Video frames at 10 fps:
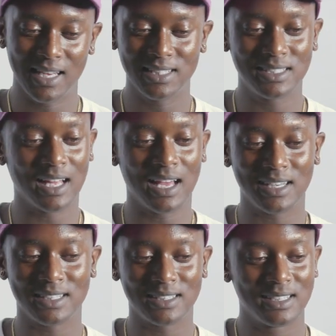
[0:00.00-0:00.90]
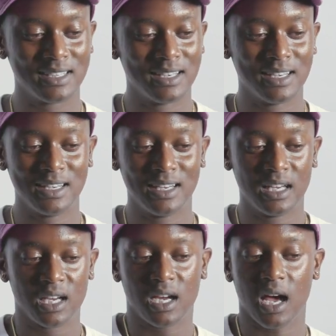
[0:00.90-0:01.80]
He's like
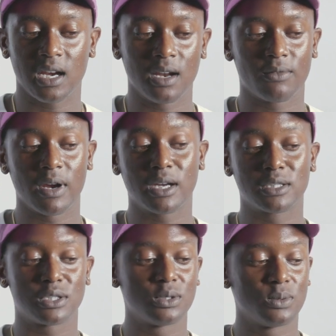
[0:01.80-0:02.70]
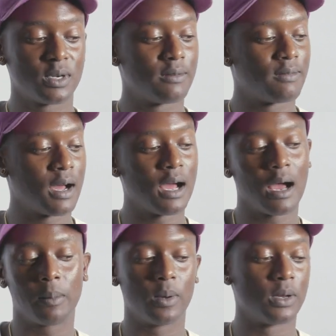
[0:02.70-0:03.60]
got enough records to where if I
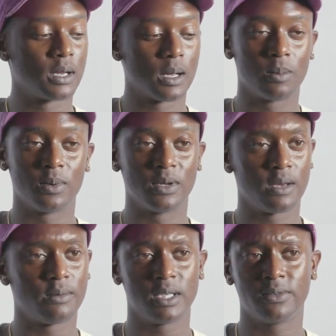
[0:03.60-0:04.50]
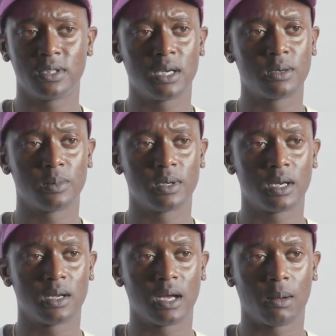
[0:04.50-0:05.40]
hop on a couple, yeah, we for sure can put
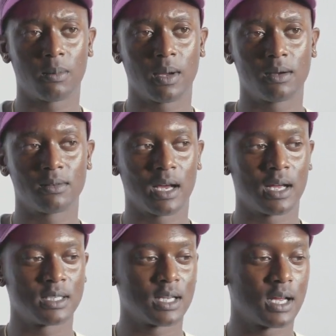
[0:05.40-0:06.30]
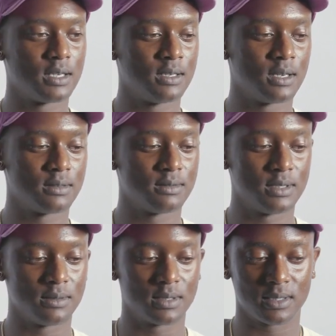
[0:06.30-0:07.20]
an album out. I just gotta, you know,
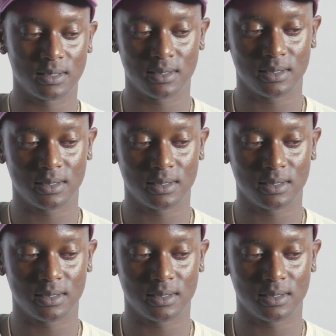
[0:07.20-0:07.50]
do it.